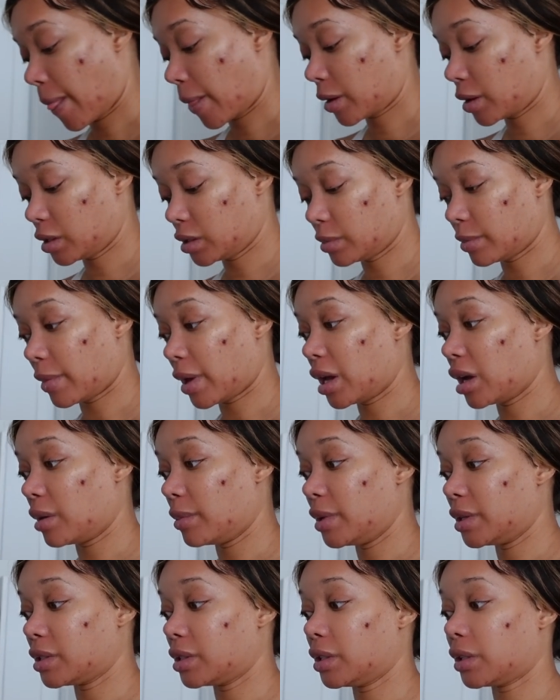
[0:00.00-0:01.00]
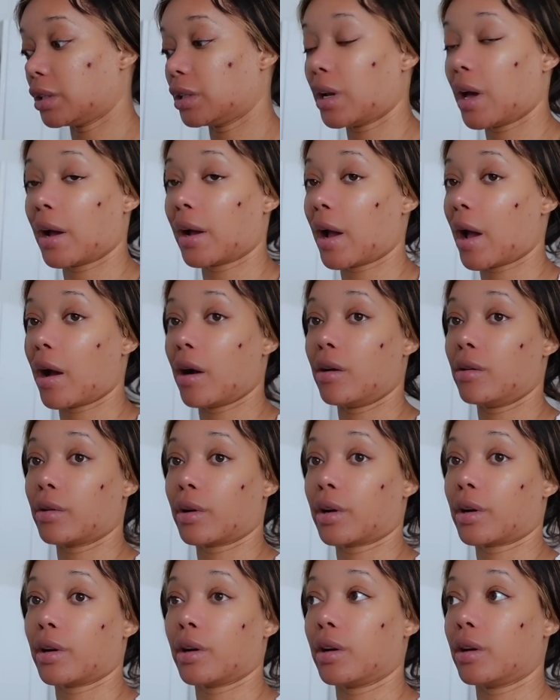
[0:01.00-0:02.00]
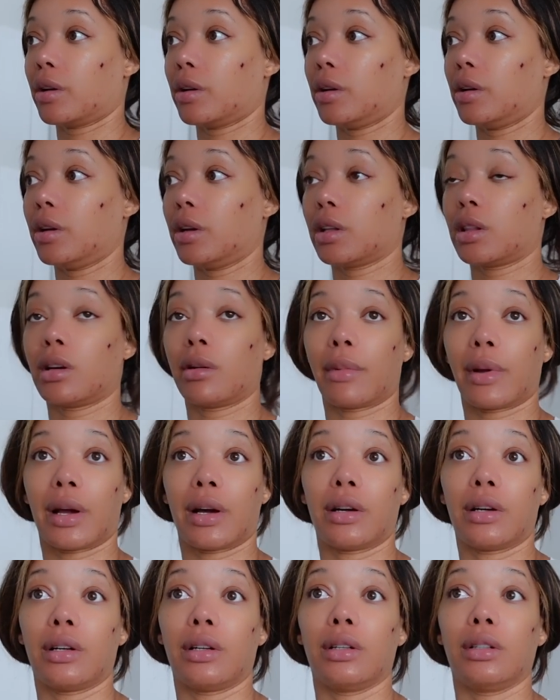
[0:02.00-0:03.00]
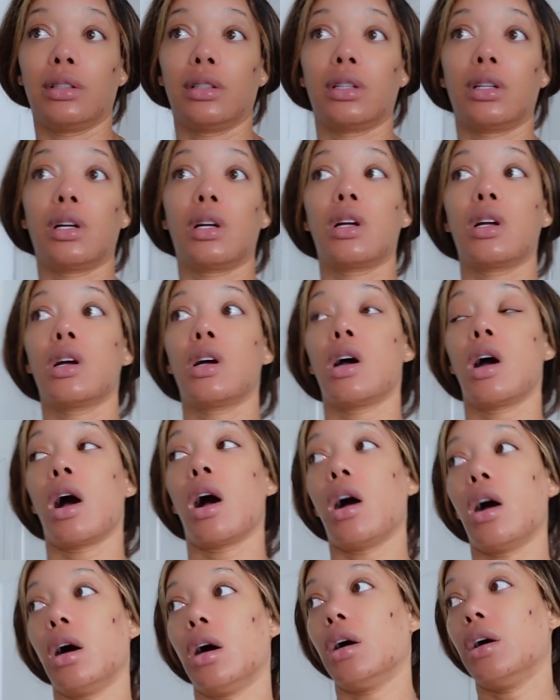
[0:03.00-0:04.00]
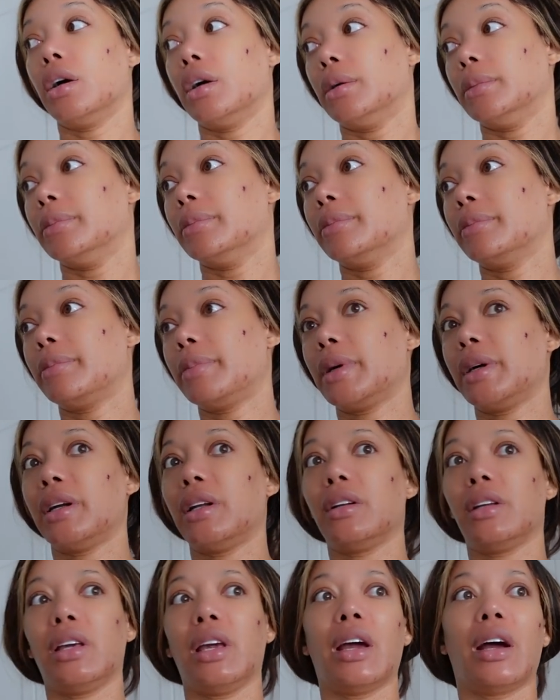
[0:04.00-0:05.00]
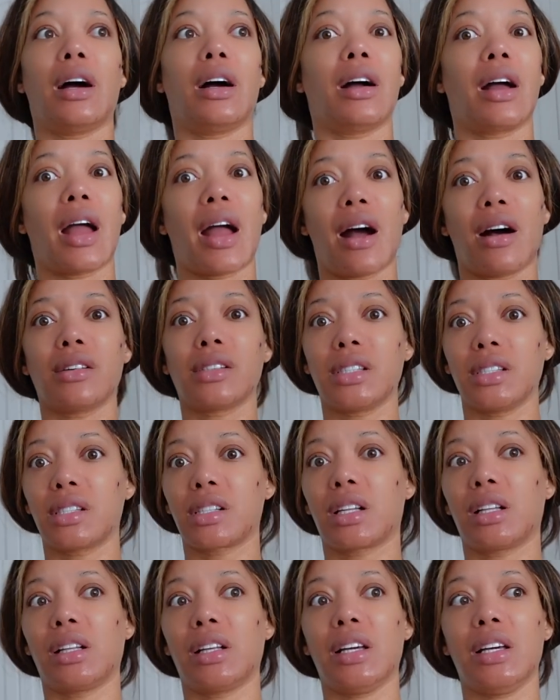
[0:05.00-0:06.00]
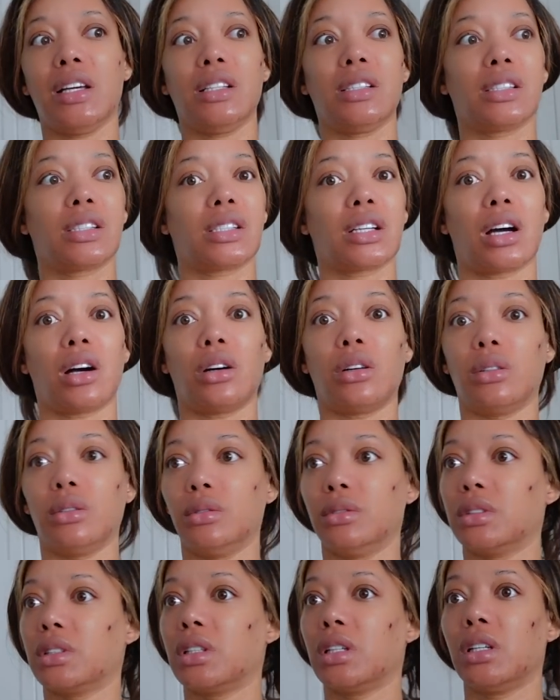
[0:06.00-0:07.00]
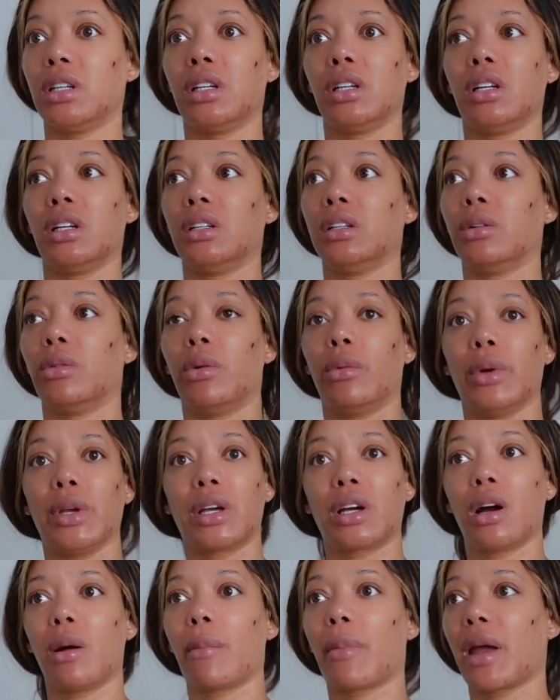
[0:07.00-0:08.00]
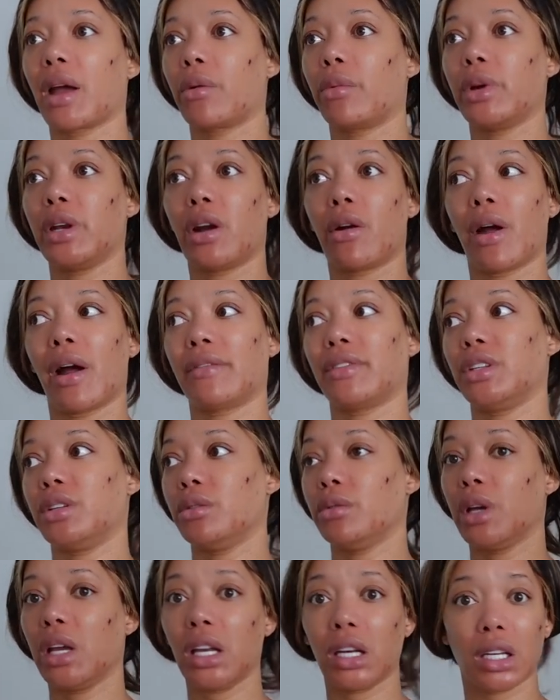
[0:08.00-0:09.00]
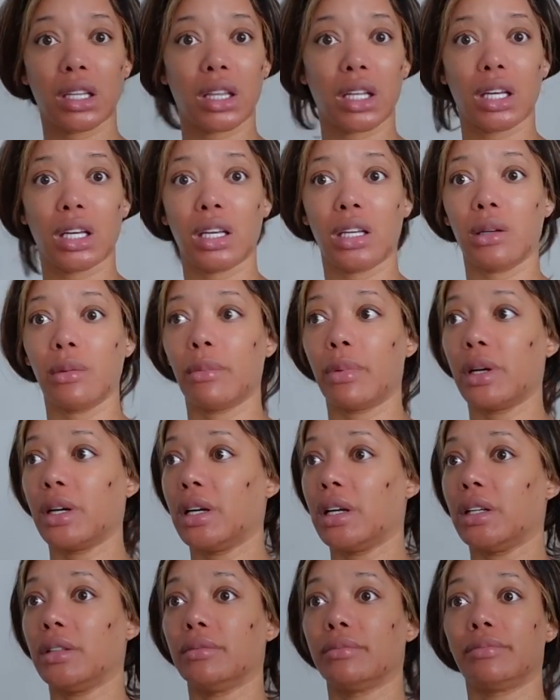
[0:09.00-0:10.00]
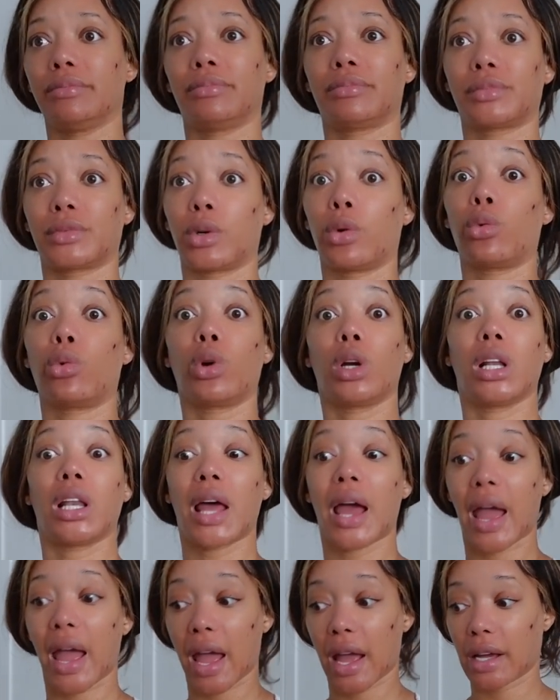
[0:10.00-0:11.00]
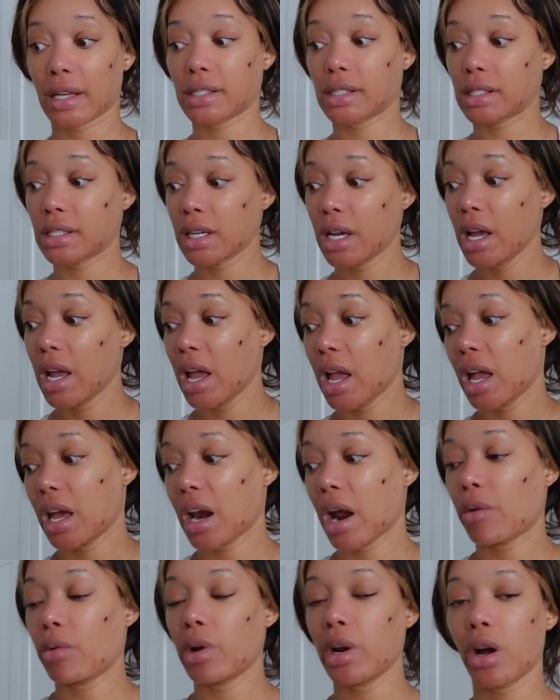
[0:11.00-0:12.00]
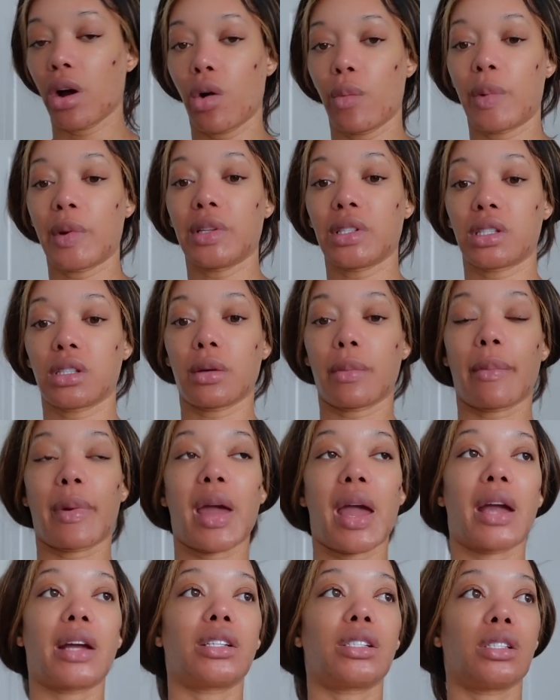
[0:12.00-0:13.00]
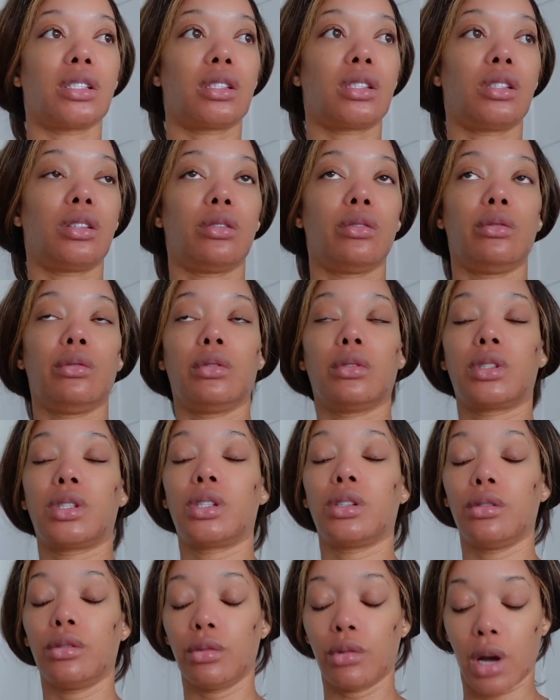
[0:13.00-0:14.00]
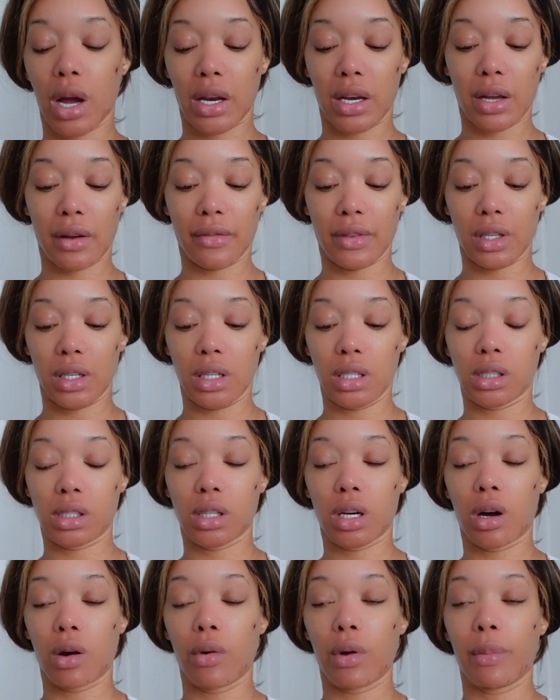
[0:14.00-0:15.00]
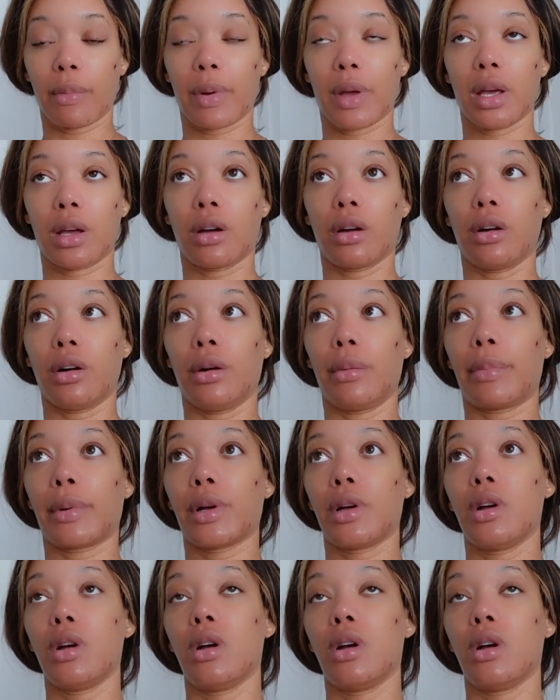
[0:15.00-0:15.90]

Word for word: because ma'am is looking like I don't care nothing about her. Um but yeah, house is clean, so when we come back we don't have to do anything but relax. And I want to open some packages to do too. I definitely need to go and pick up